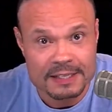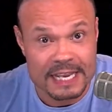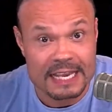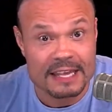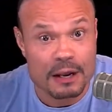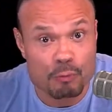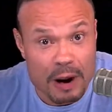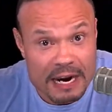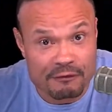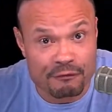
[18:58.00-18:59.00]
They then
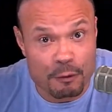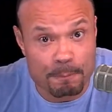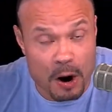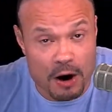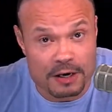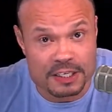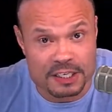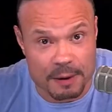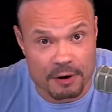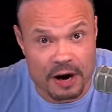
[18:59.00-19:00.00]
wait for Barr to
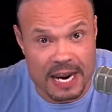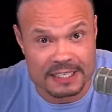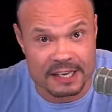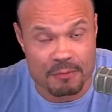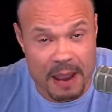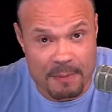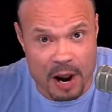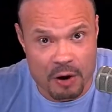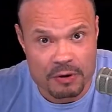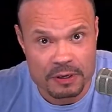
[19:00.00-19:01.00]
summarize their
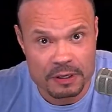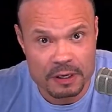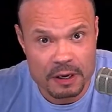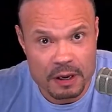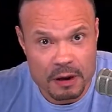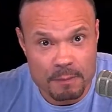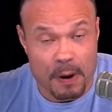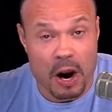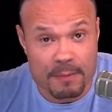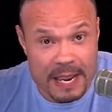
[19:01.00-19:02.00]
memo.
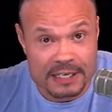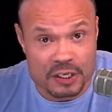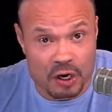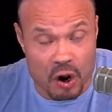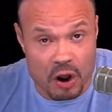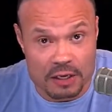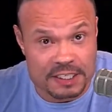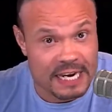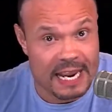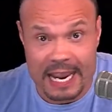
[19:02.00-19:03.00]
Barr makes a call
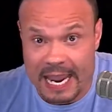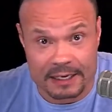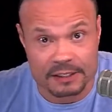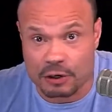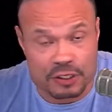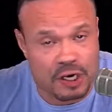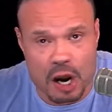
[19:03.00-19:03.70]
saying, hey, there's